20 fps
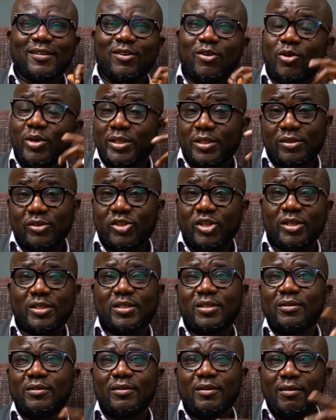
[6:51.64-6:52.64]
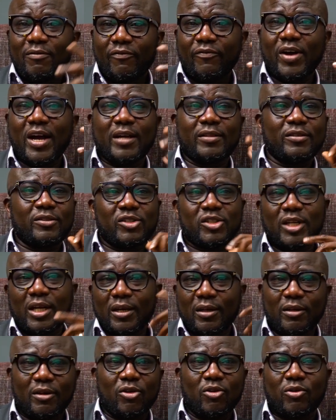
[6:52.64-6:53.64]
or a suggestion via this
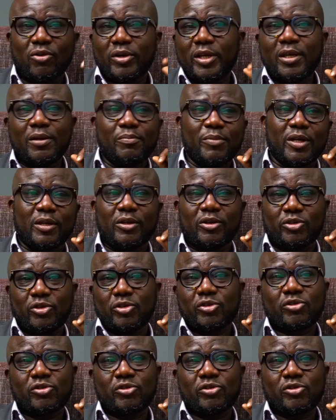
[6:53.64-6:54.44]
channel or email on your